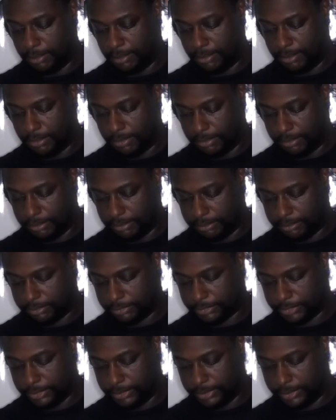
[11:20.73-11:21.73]

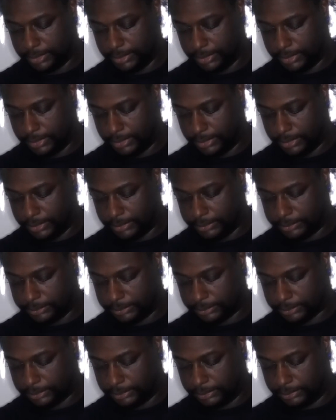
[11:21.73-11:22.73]

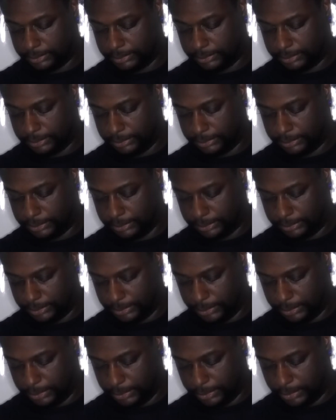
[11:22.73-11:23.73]

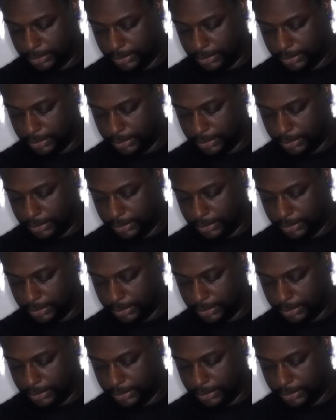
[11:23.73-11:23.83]
Nobody speaks.